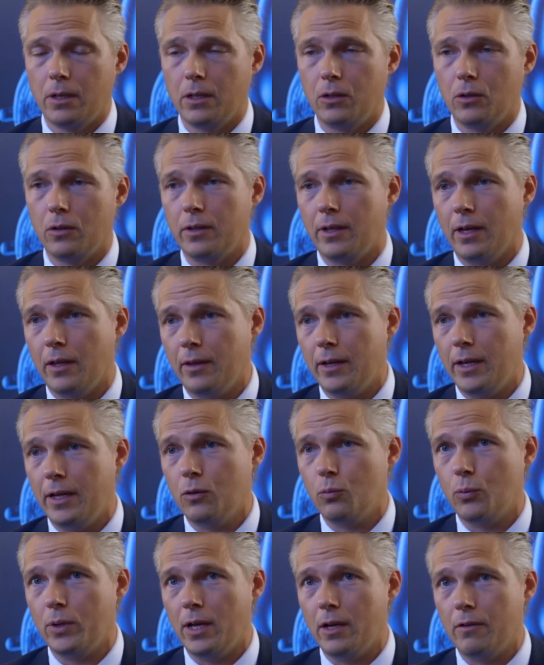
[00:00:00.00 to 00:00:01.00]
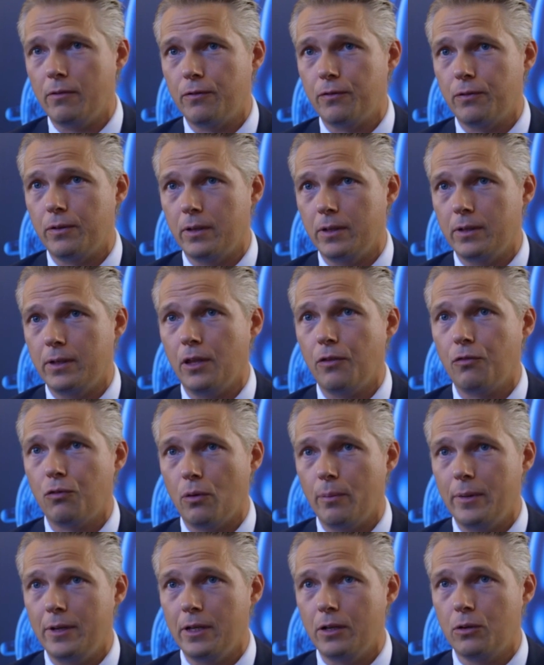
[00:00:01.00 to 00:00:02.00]
And on the other hand, we have death
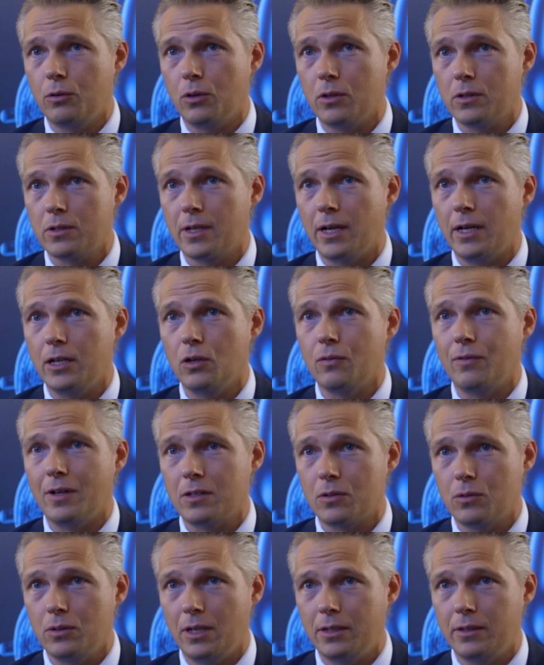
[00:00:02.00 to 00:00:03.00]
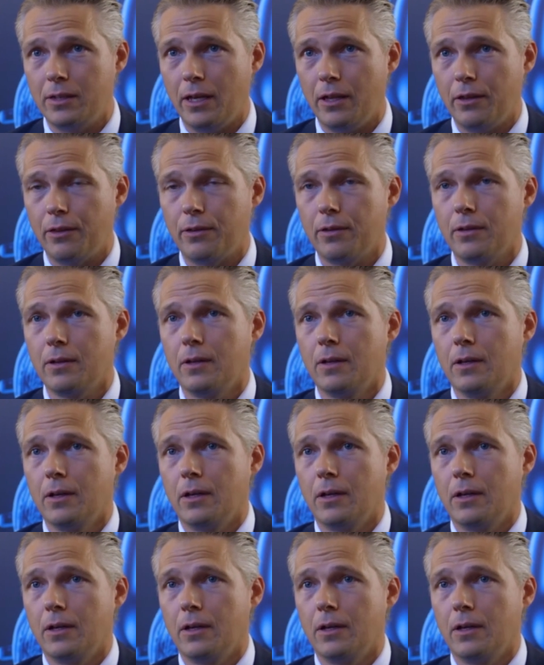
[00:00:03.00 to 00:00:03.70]
from any cause, cardiovascular death,